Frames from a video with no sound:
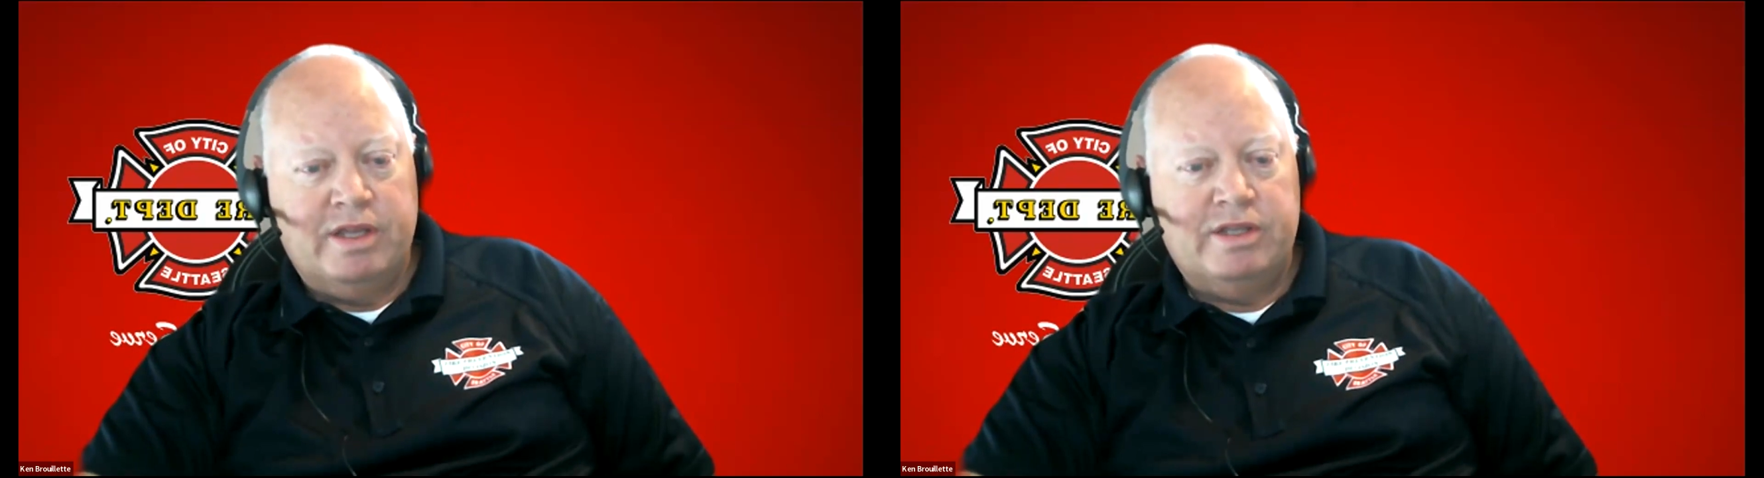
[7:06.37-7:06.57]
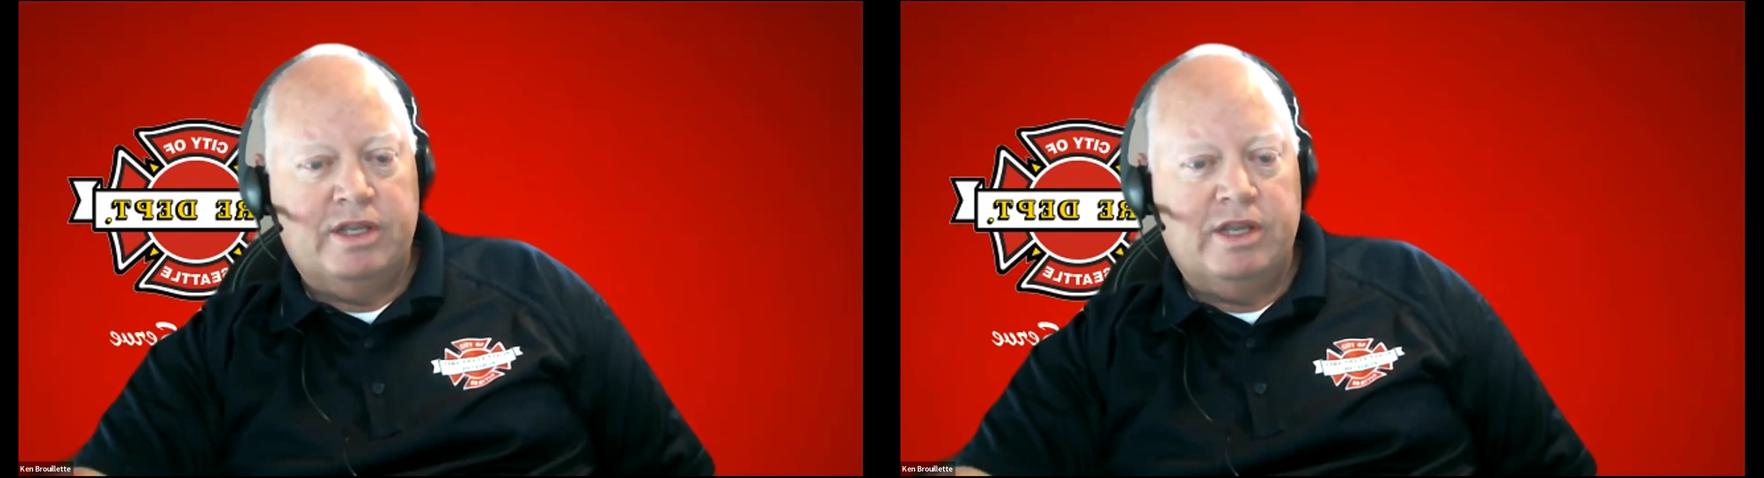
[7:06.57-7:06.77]

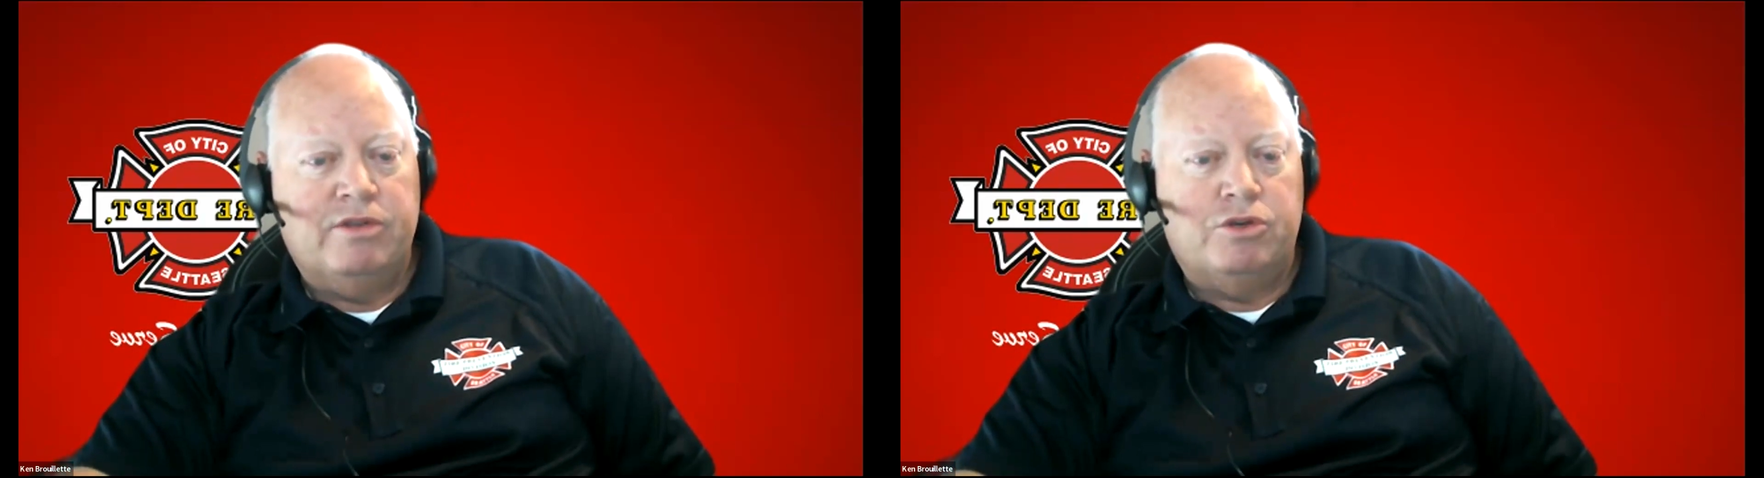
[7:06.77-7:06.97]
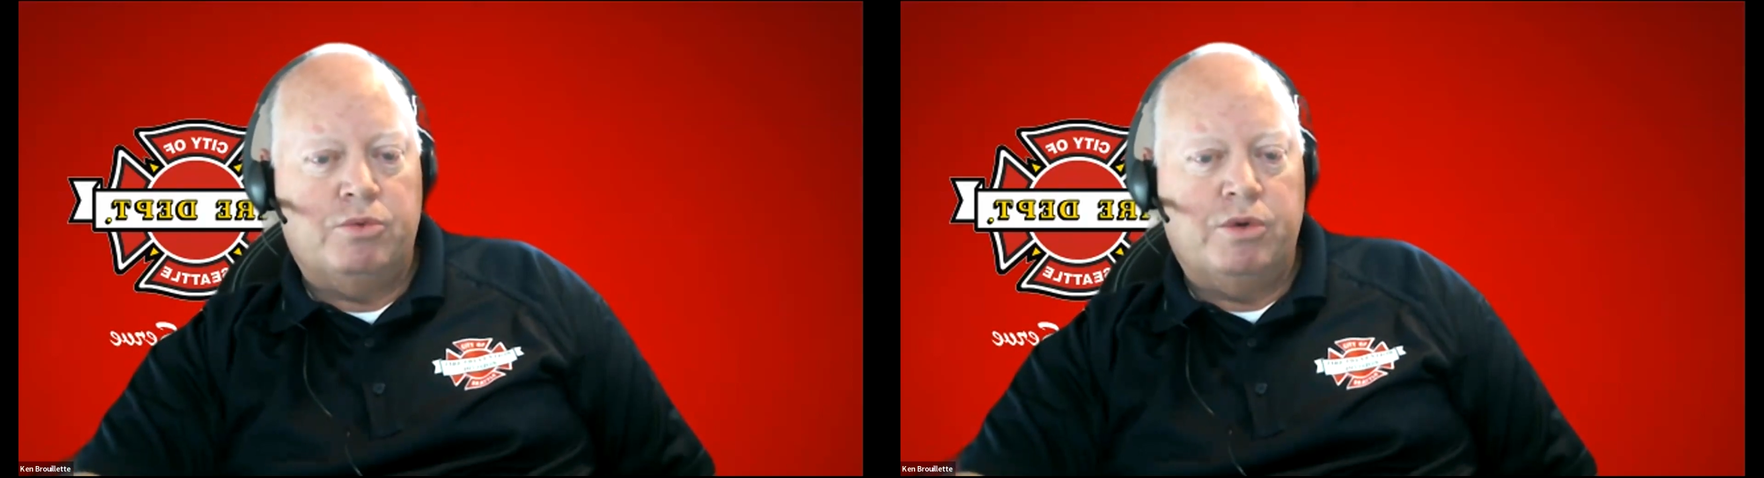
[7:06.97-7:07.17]
is
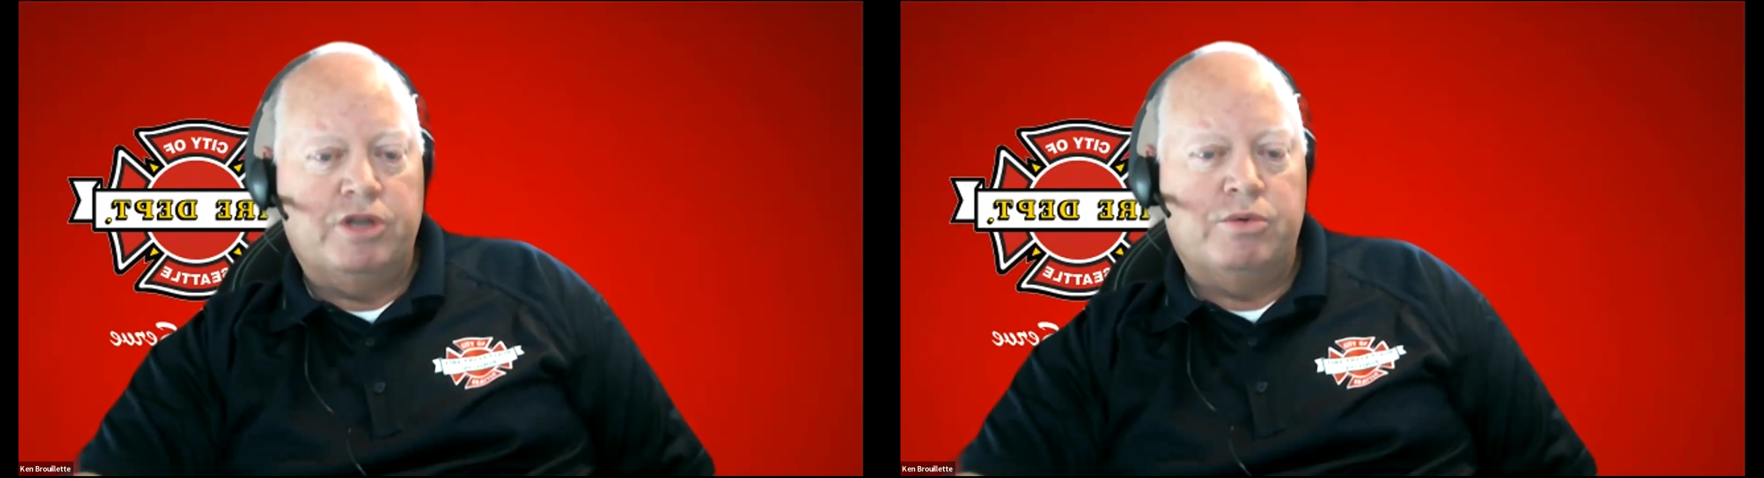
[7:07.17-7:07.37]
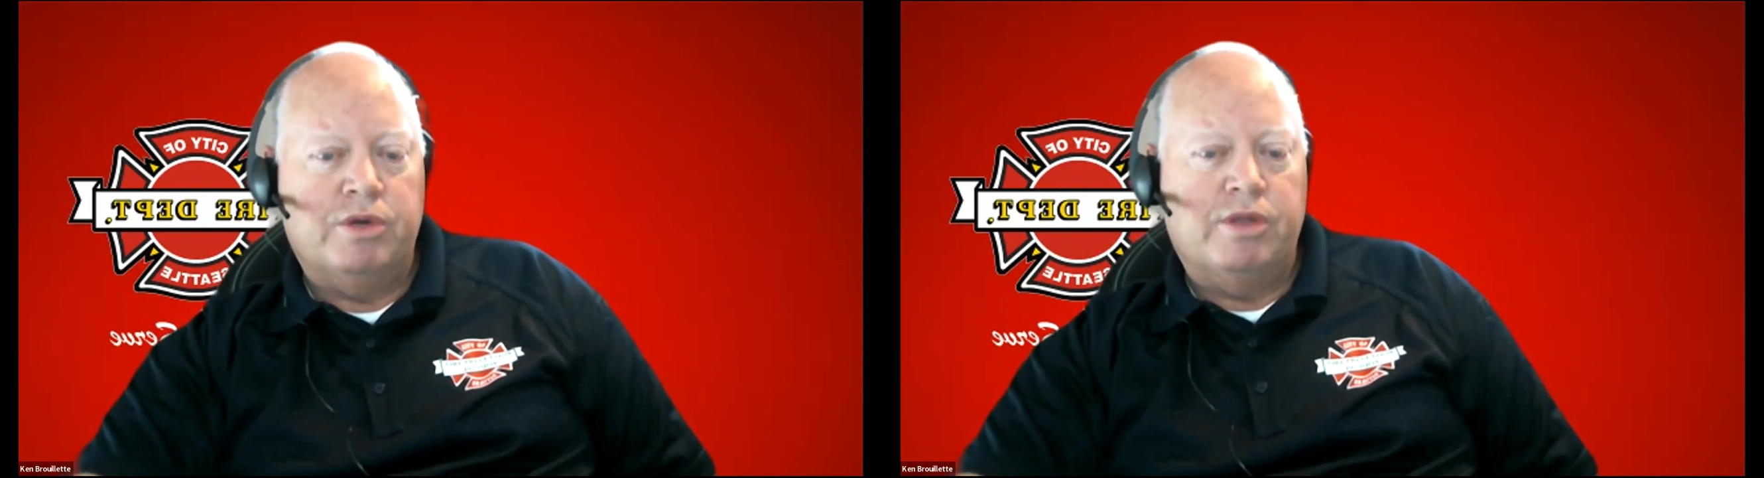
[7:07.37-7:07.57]
in the
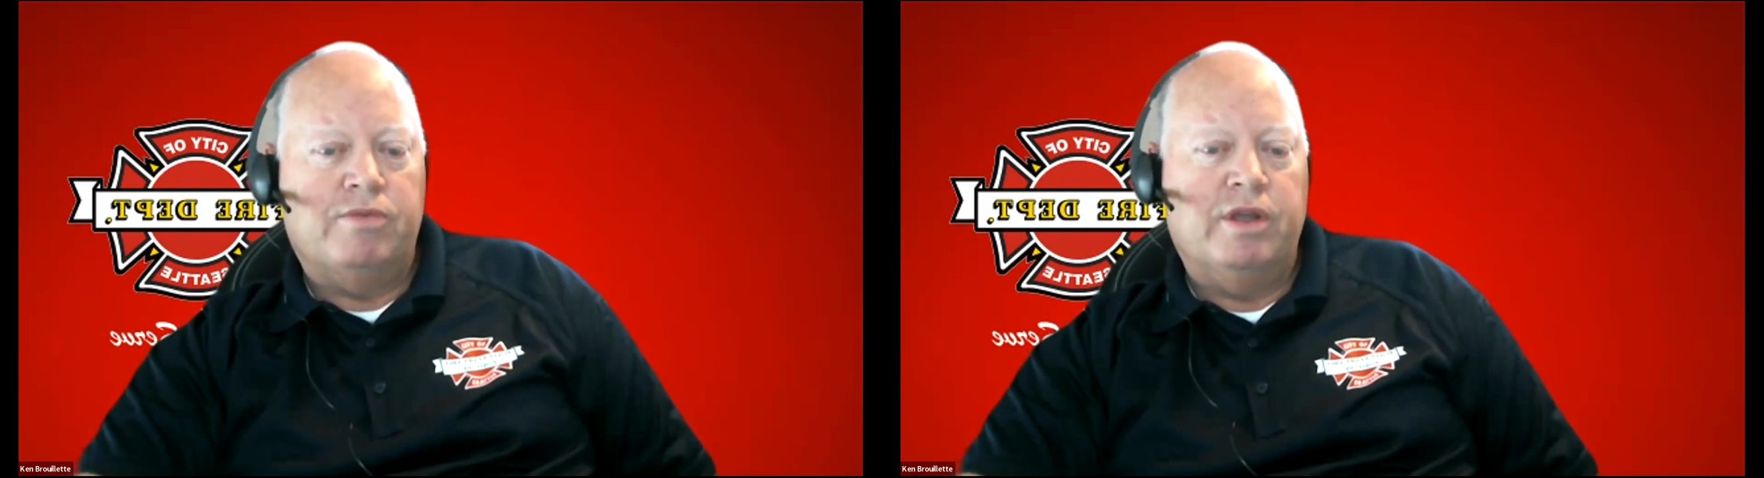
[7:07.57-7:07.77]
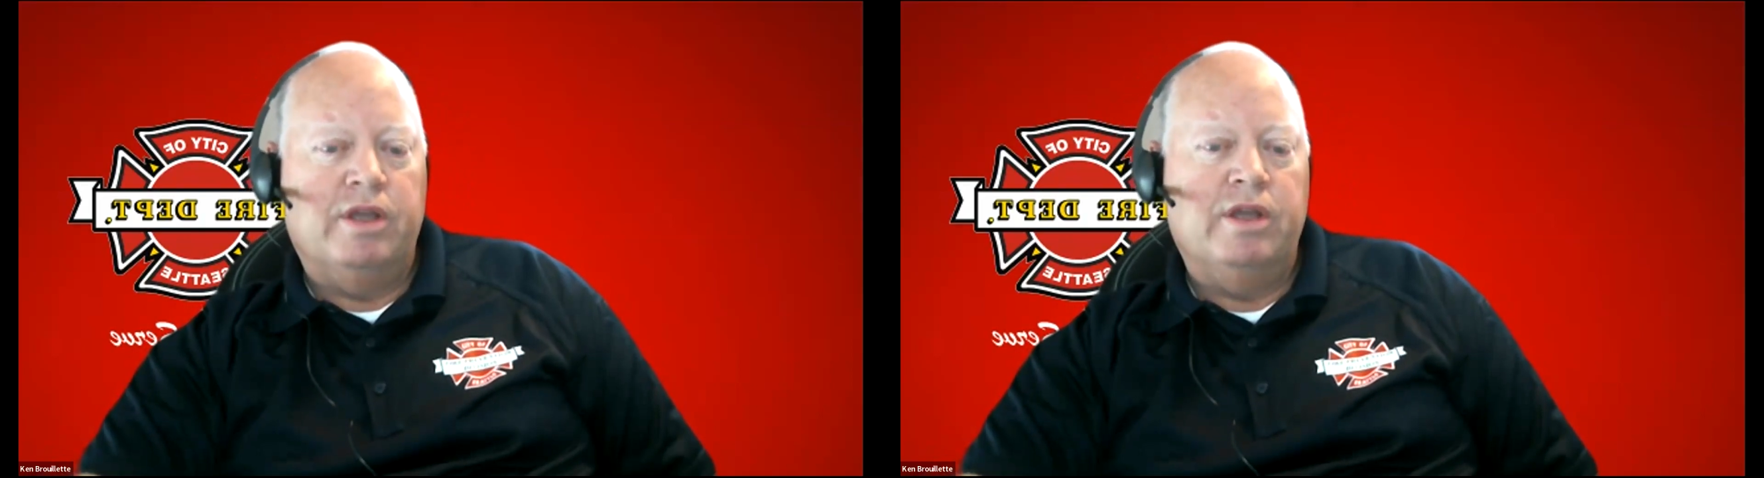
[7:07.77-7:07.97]

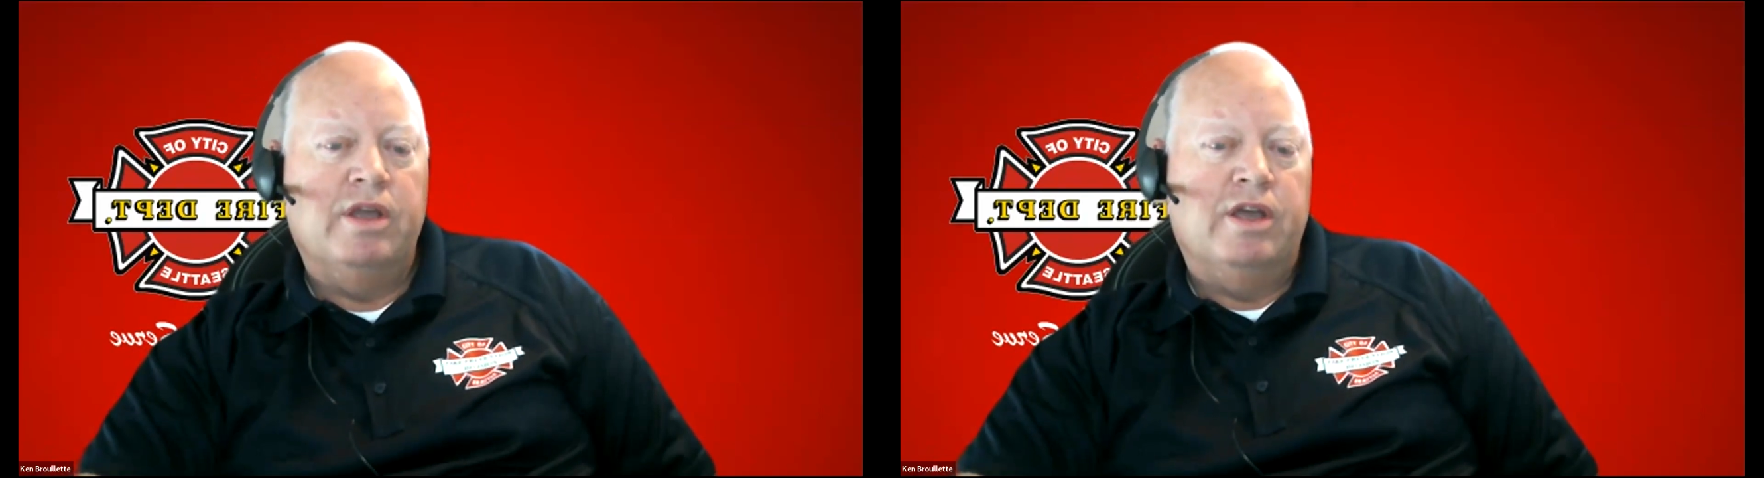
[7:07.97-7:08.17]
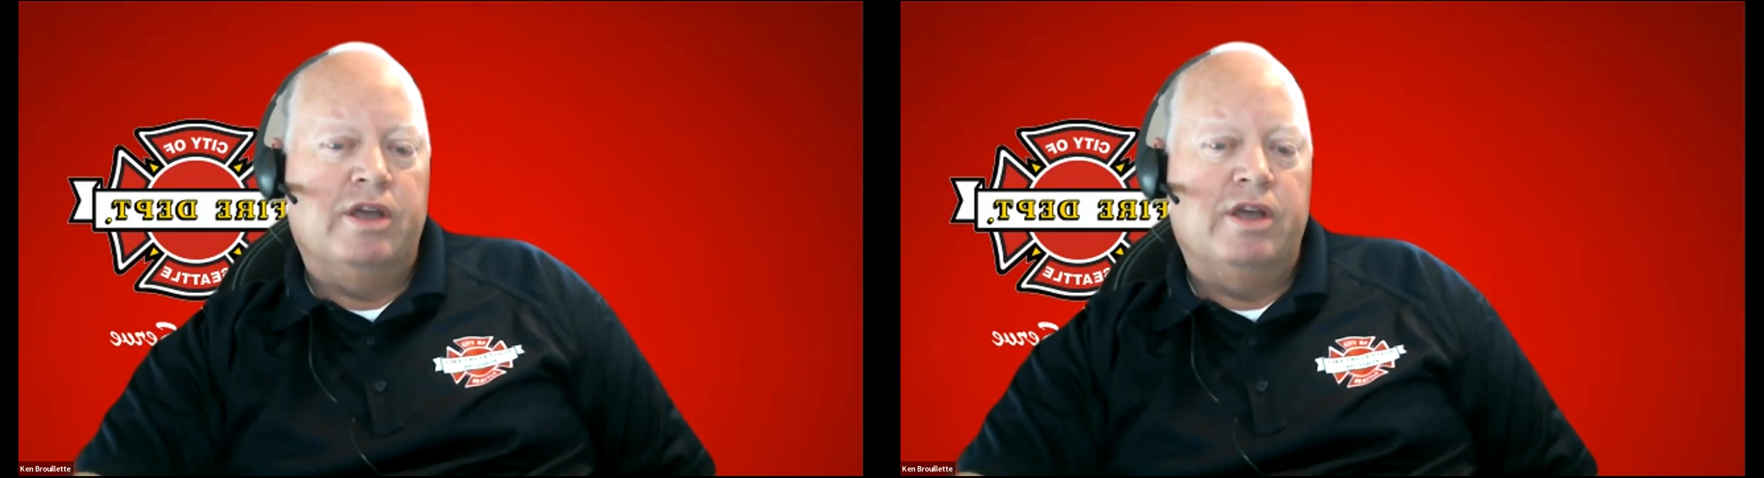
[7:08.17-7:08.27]
2023